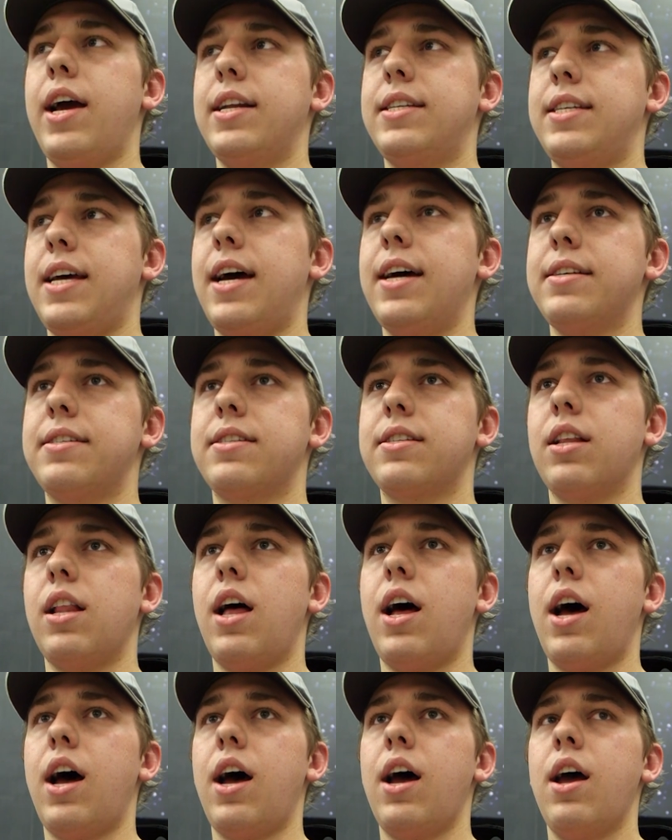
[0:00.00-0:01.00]
at
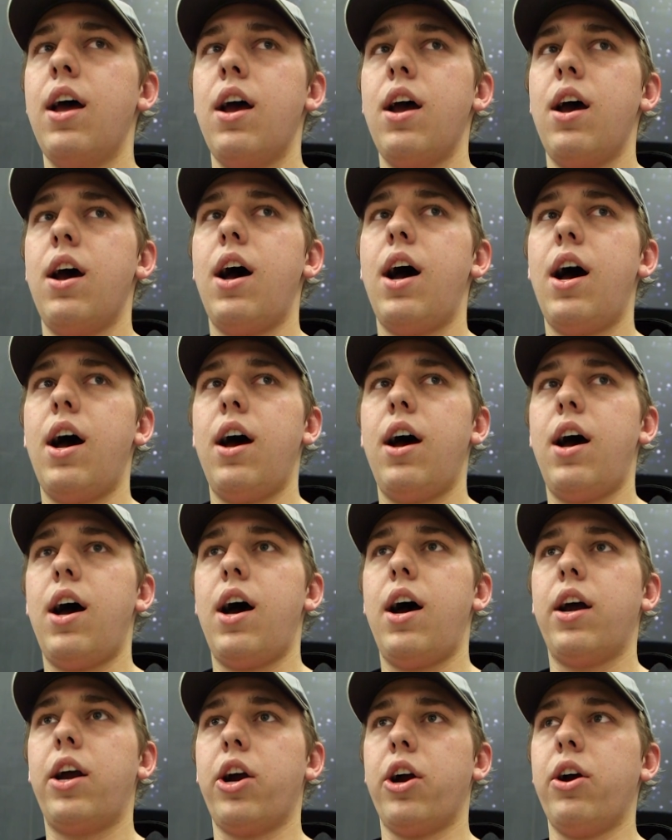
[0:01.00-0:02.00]
Tesla,
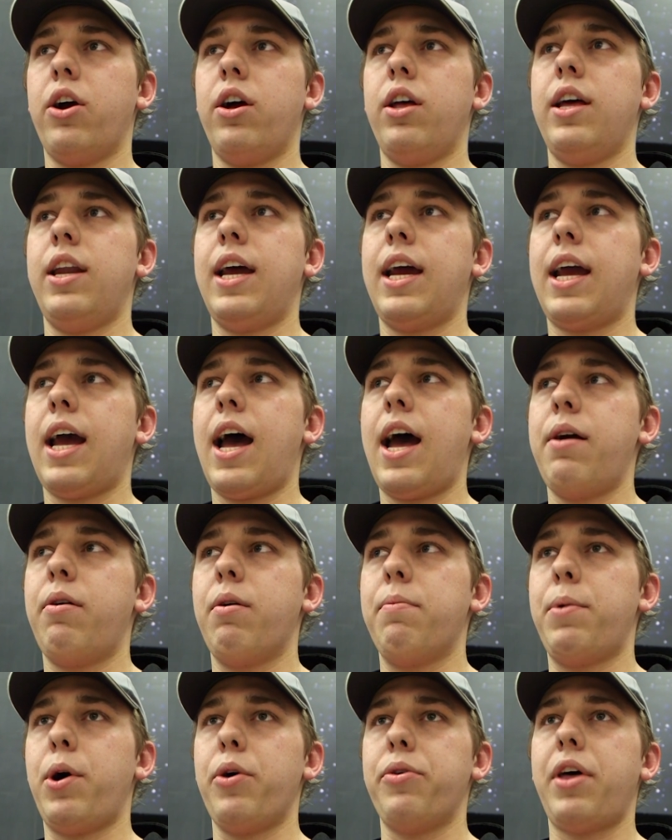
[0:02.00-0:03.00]
a girl and a guy
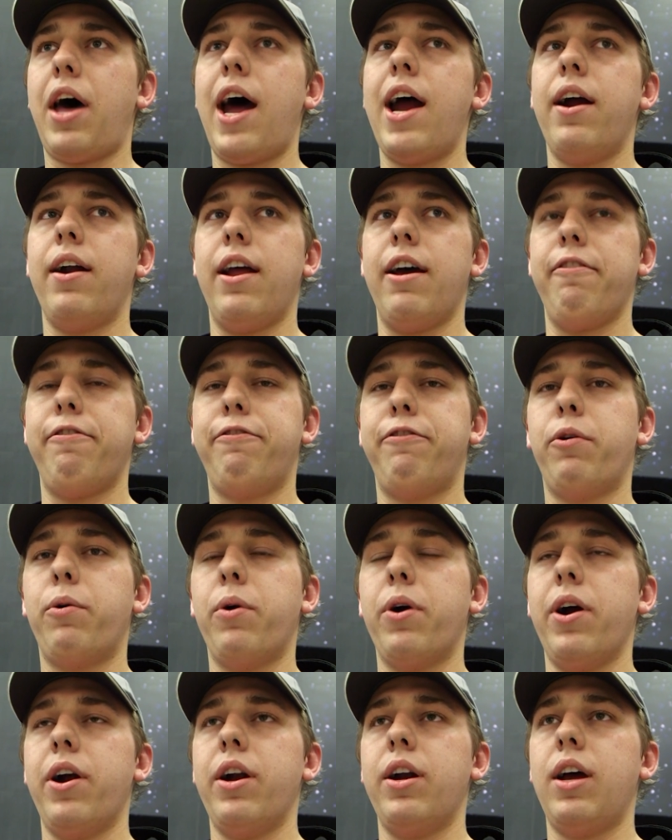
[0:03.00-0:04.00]
were both hired at
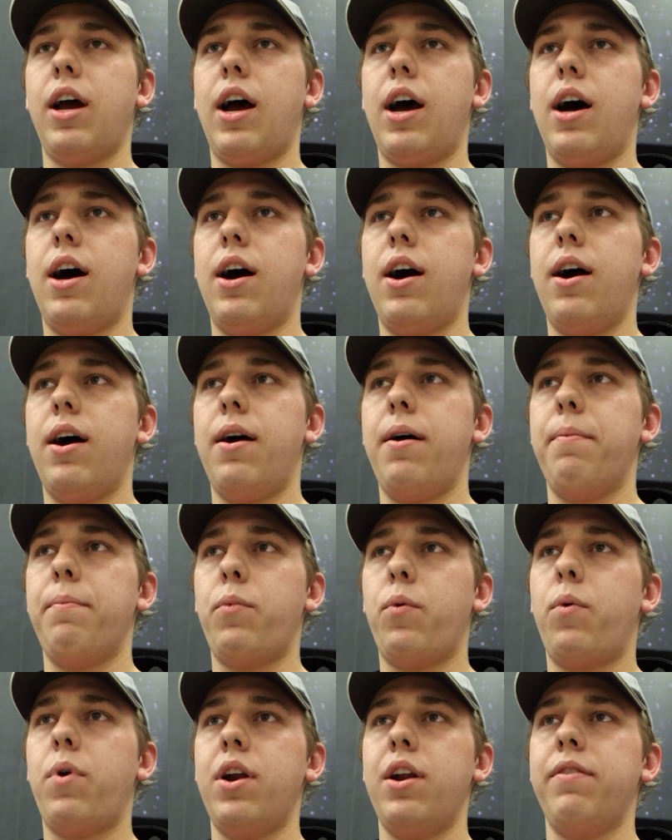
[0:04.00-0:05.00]
Ford,
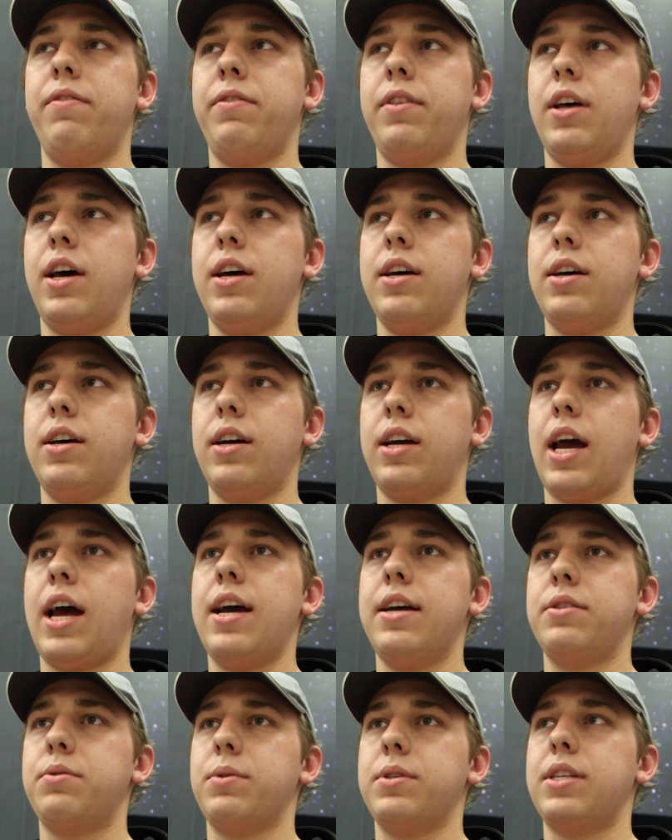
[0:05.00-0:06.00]
one of the
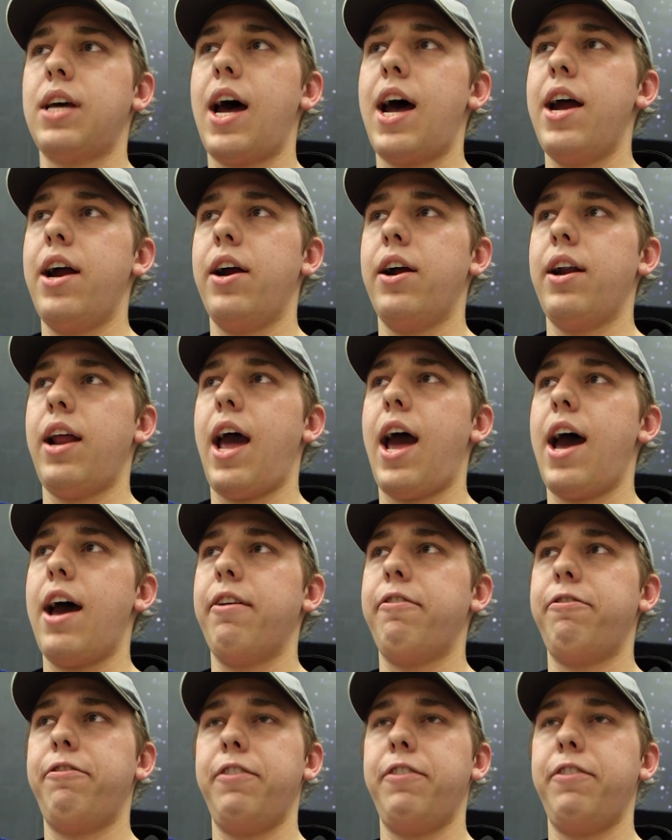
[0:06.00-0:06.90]
guys was hired at